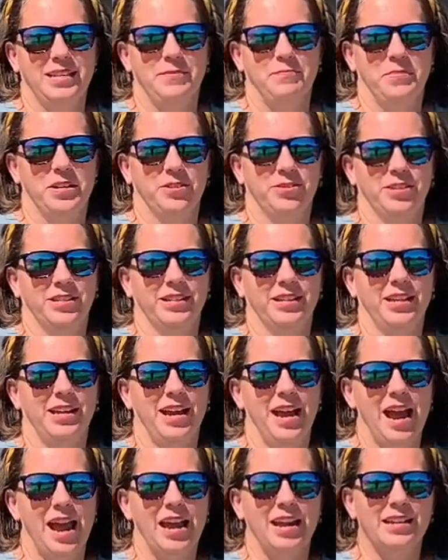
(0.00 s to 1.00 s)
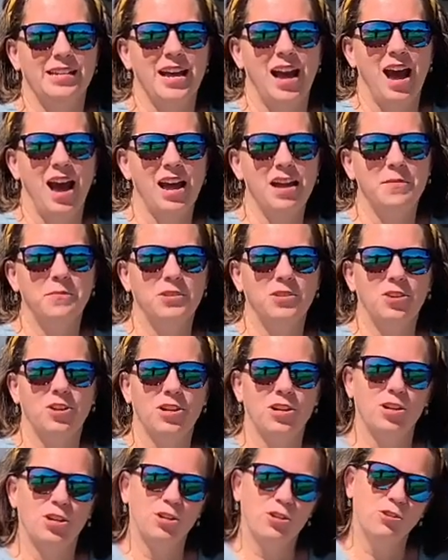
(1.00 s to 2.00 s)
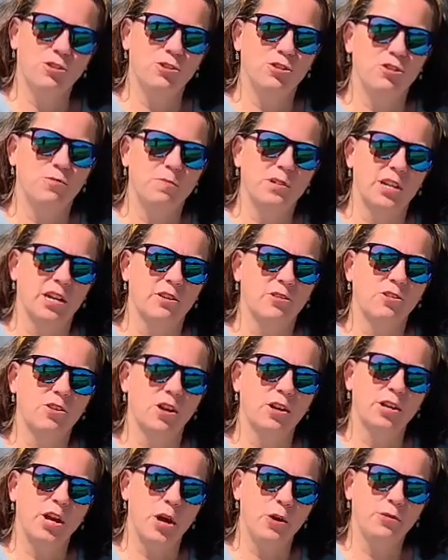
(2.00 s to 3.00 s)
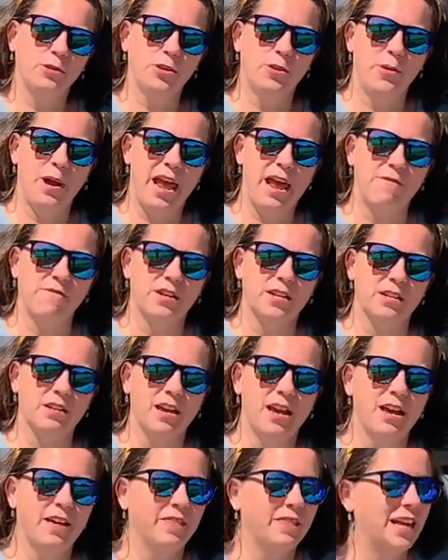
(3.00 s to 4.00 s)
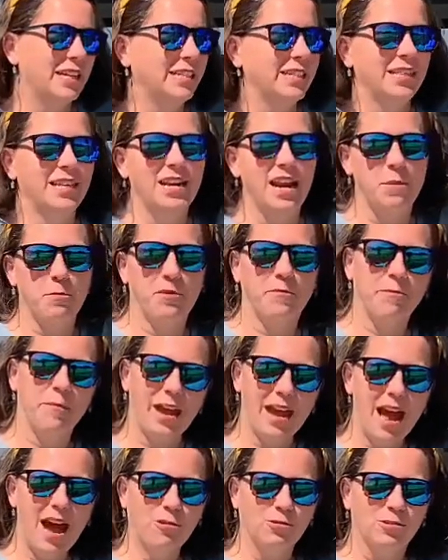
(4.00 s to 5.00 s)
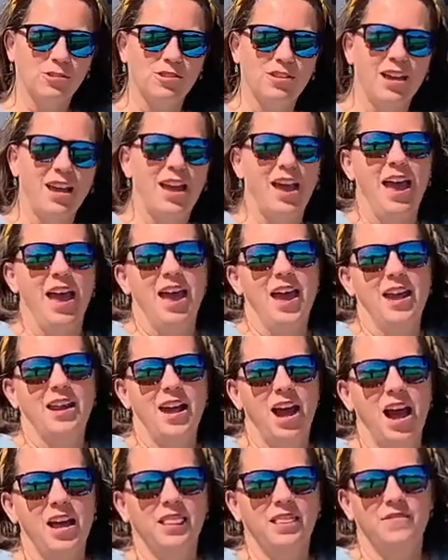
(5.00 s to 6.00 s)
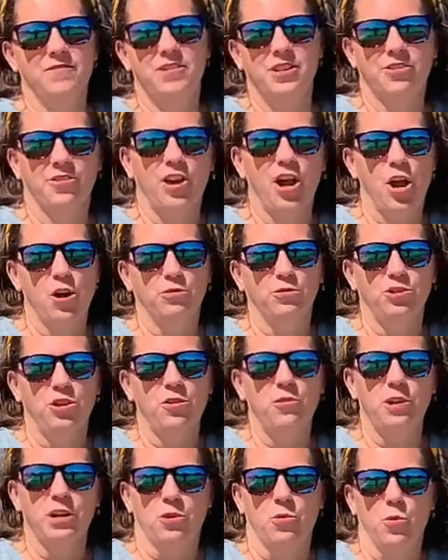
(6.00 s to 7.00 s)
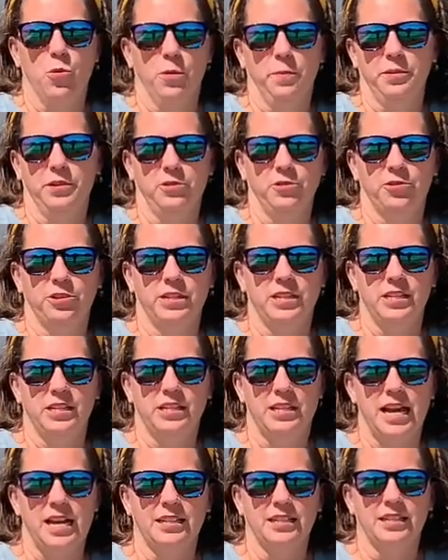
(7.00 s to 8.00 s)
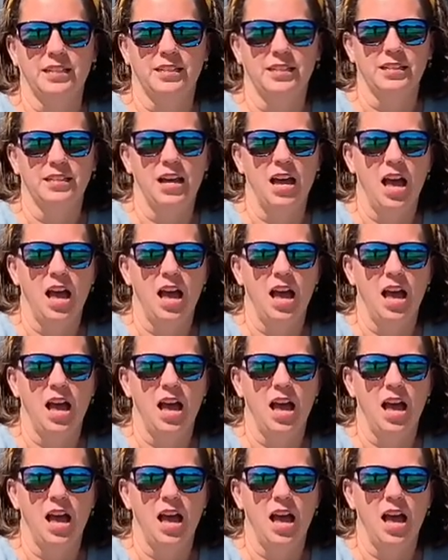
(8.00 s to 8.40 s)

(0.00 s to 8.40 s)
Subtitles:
Beardsley, and I am starting a YouTube channel called Oso Haven. That's the name of my house, and I live near the Oso in Corpus Christi, Texas.